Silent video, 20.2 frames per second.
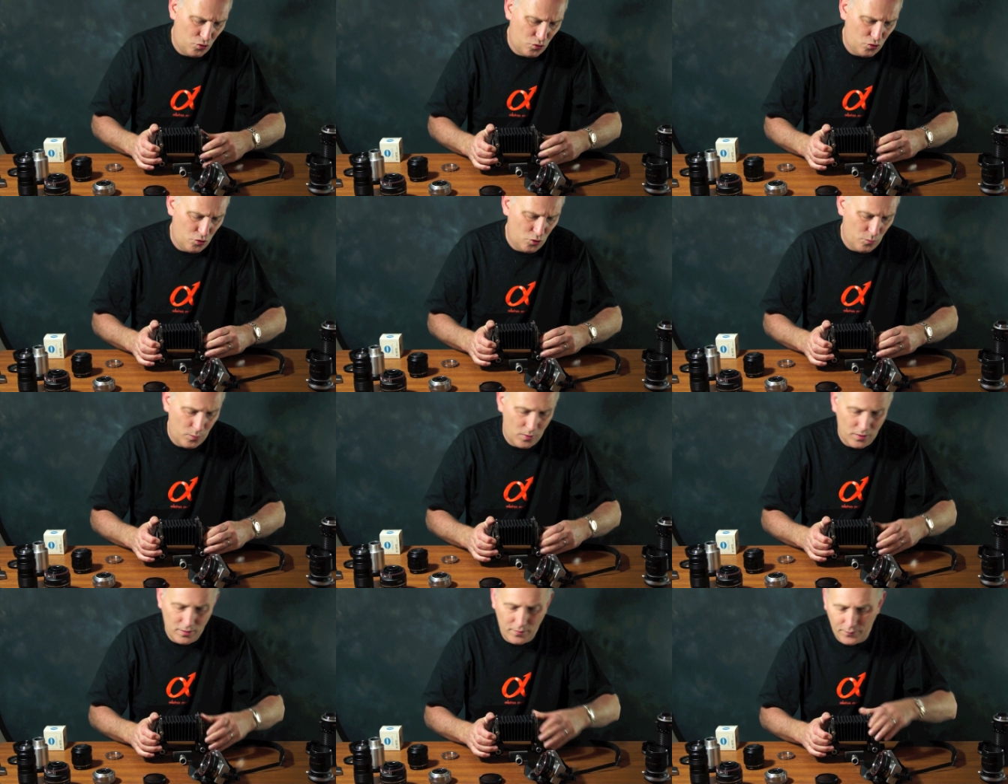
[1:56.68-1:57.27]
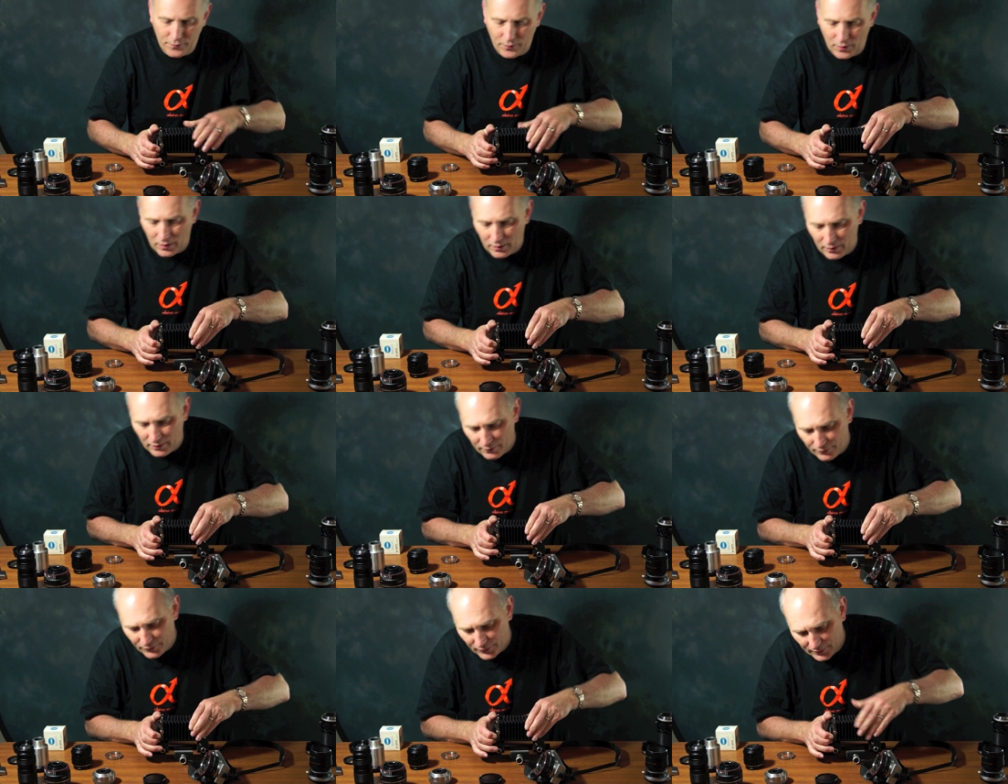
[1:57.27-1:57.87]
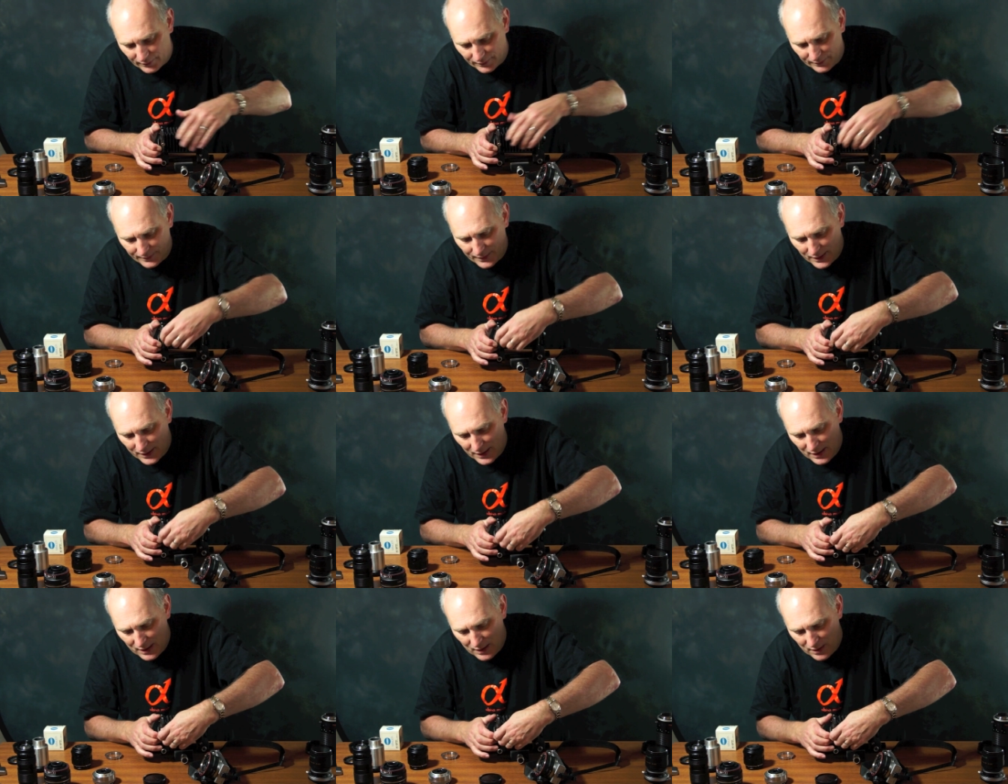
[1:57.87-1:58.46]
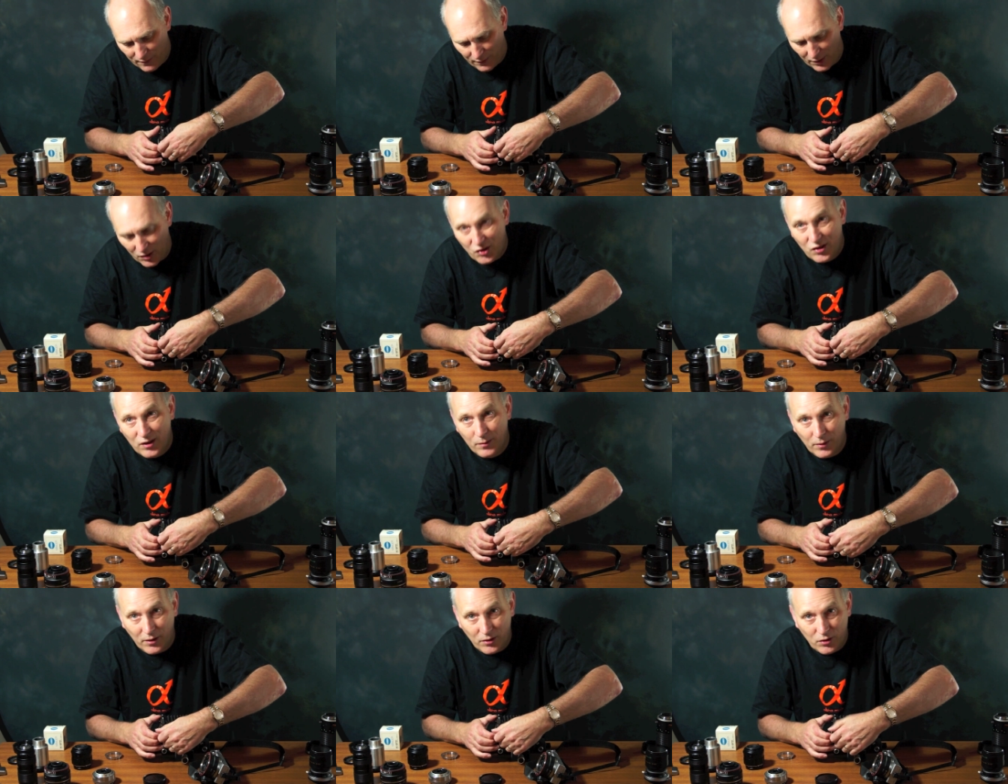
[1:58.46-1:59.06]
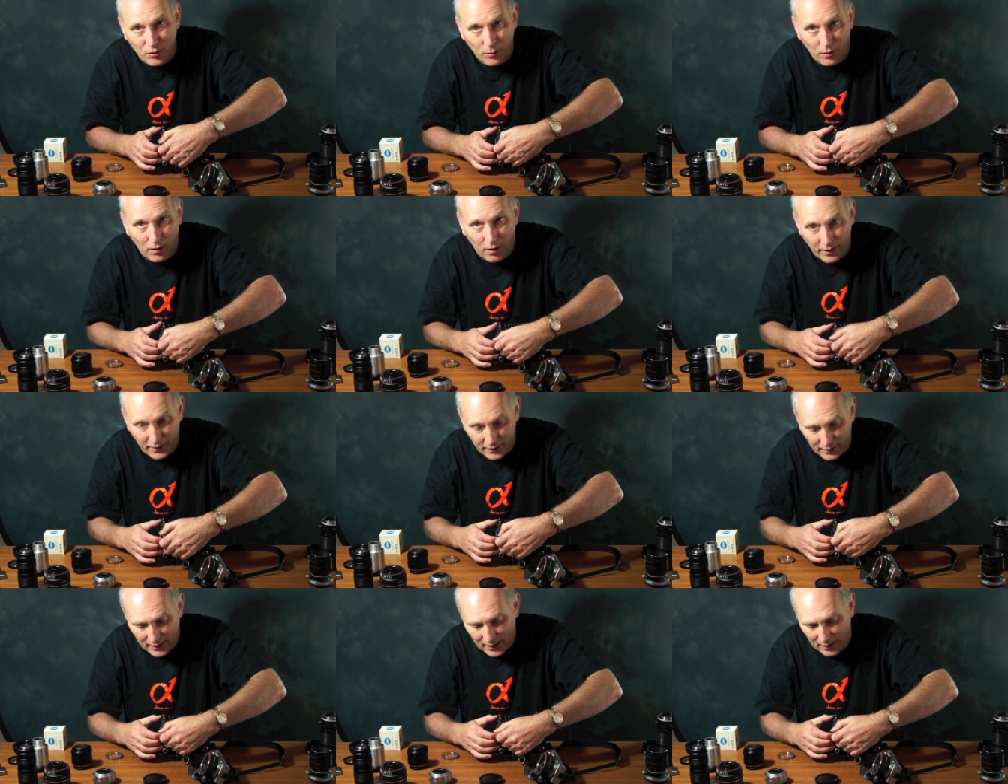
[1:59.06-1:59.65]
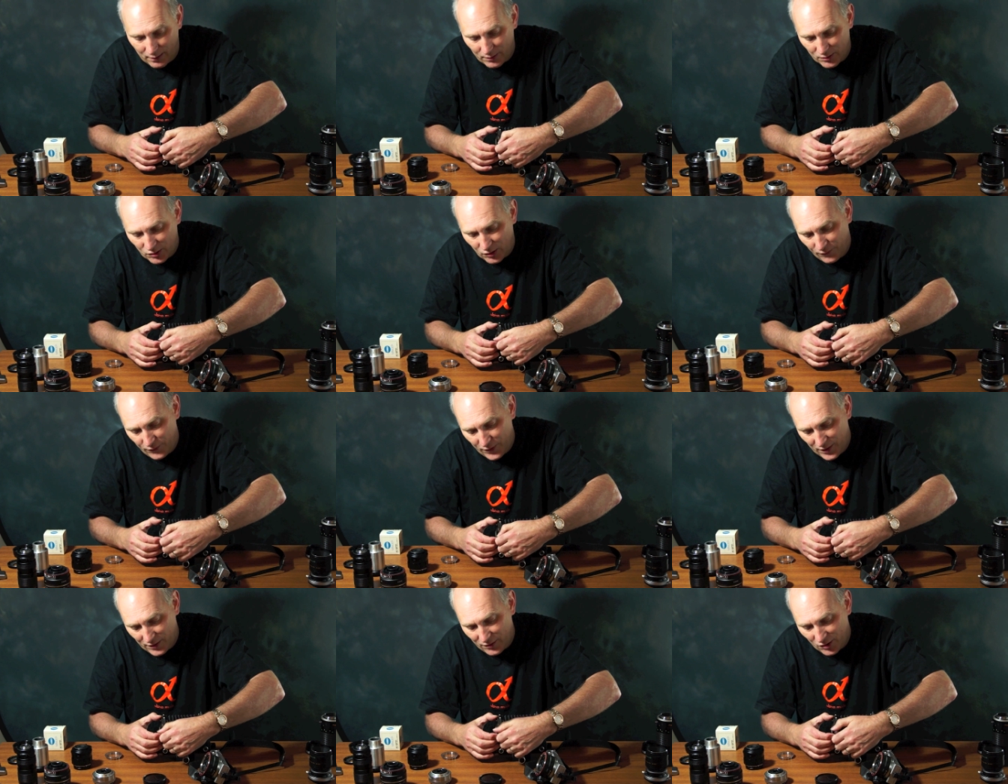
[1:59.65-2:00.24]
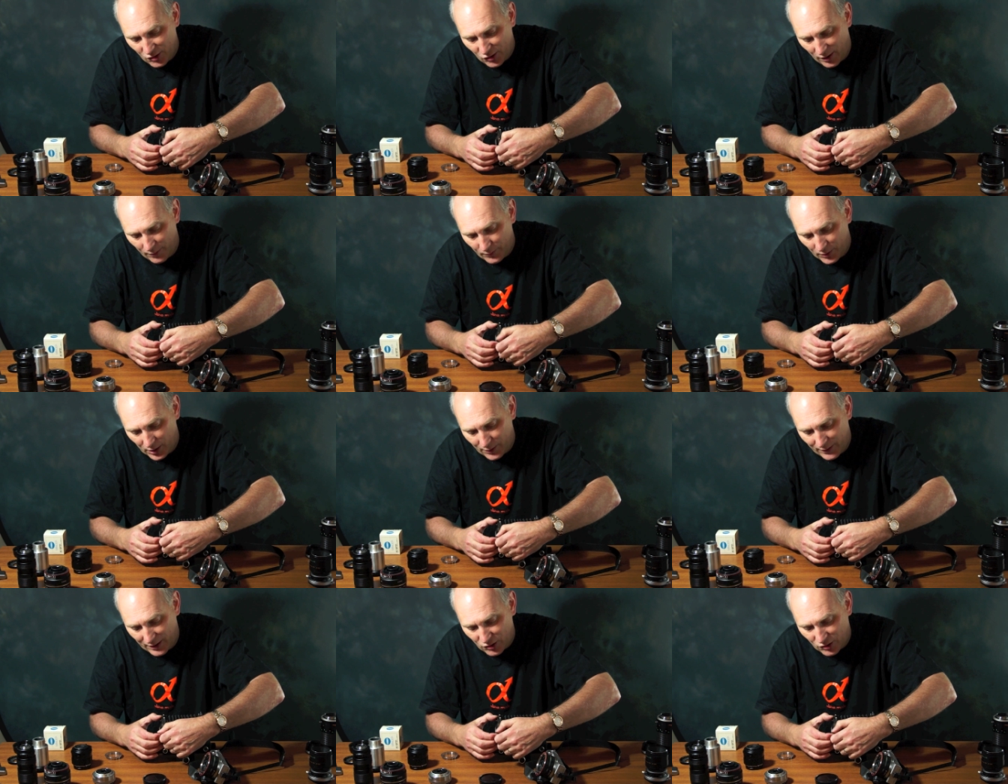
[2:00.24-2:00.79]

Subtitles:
f2.5, very similar to a Leica. Now, to fit this, I'm going to